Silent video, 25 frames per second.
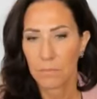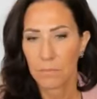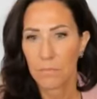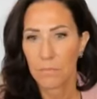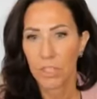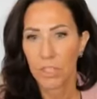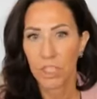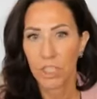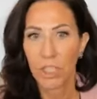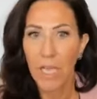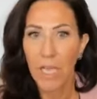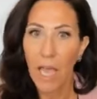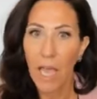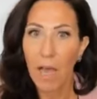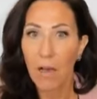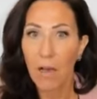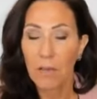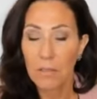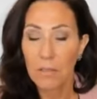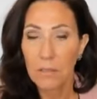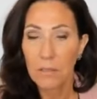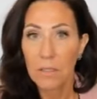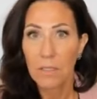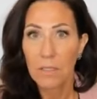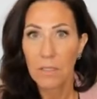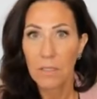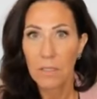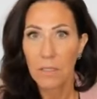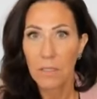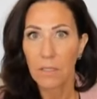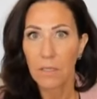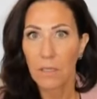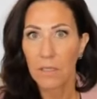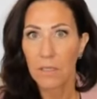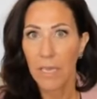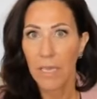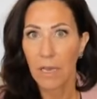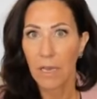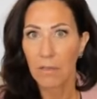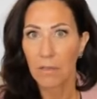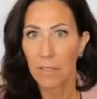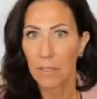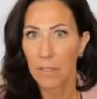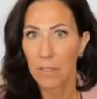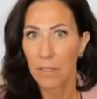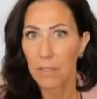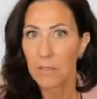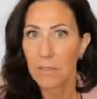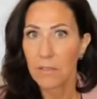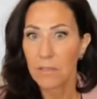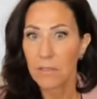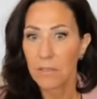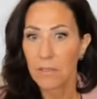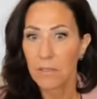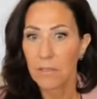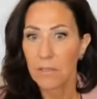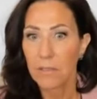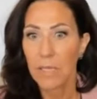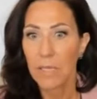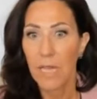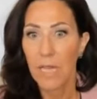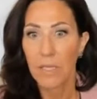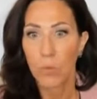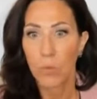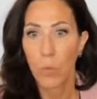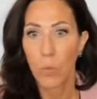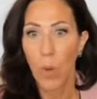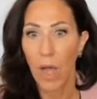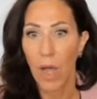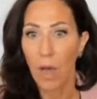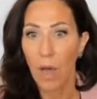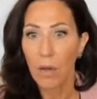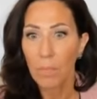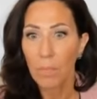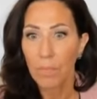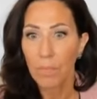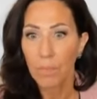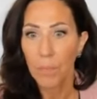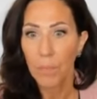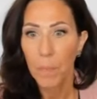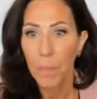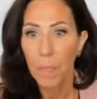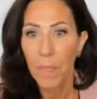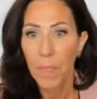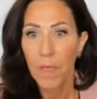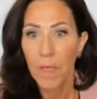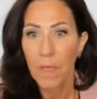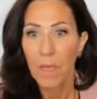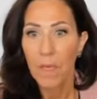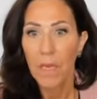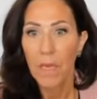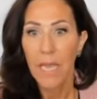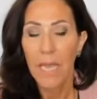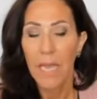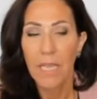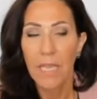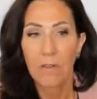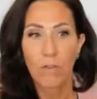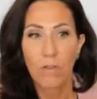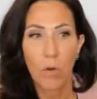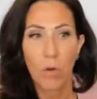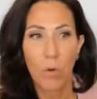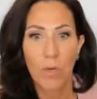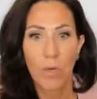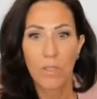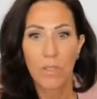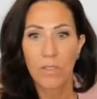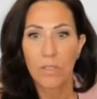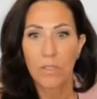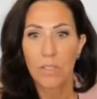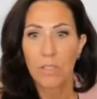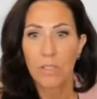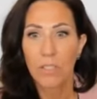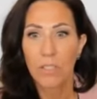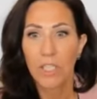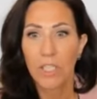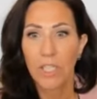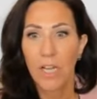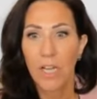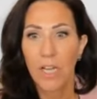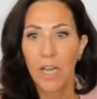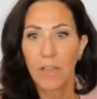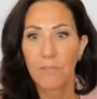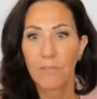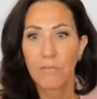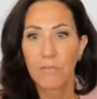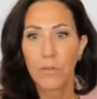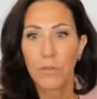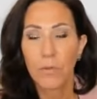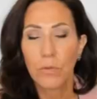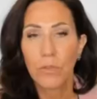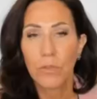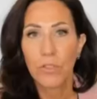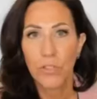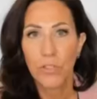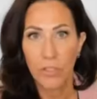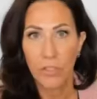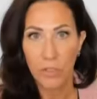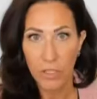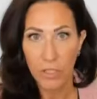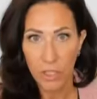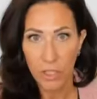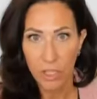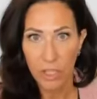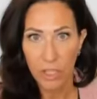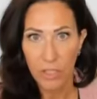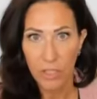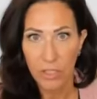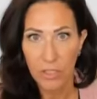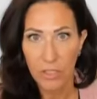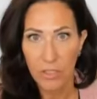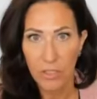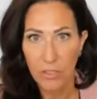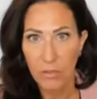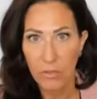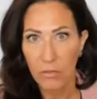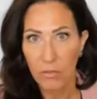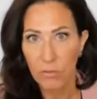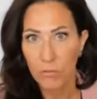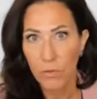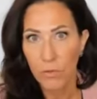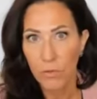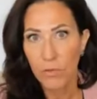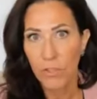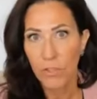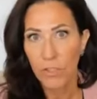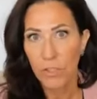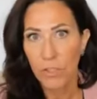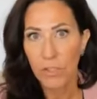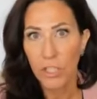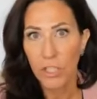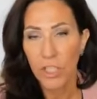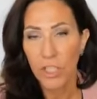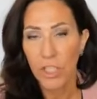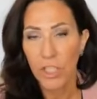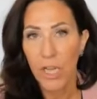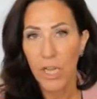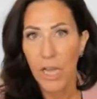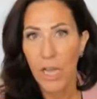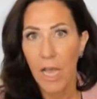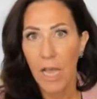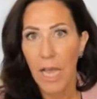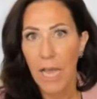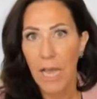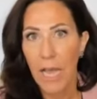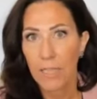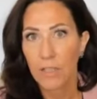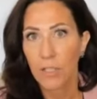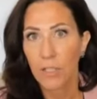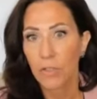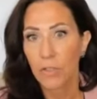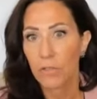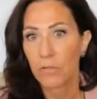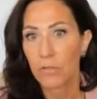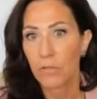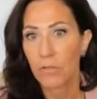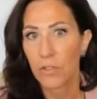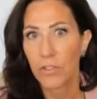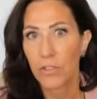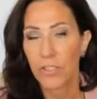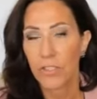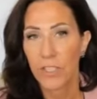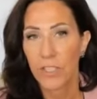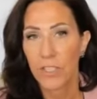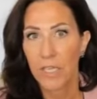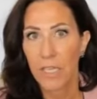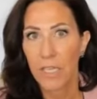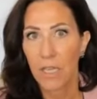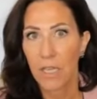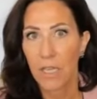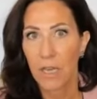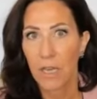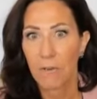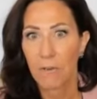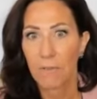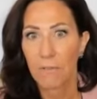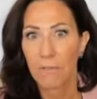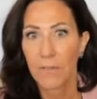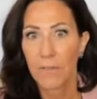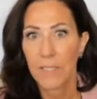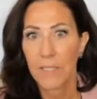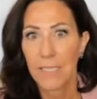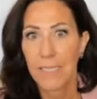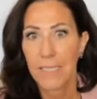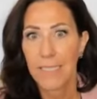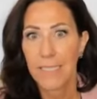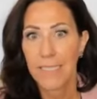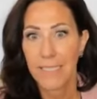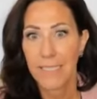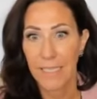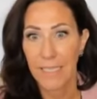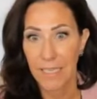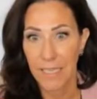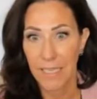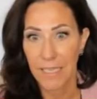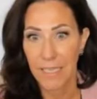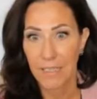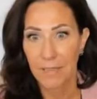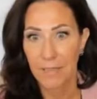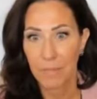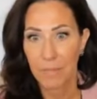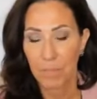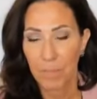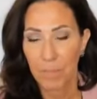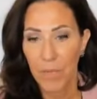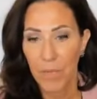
GL calculators as well. And of course, the GI food search, it's called Food Search, at the University of Sydney.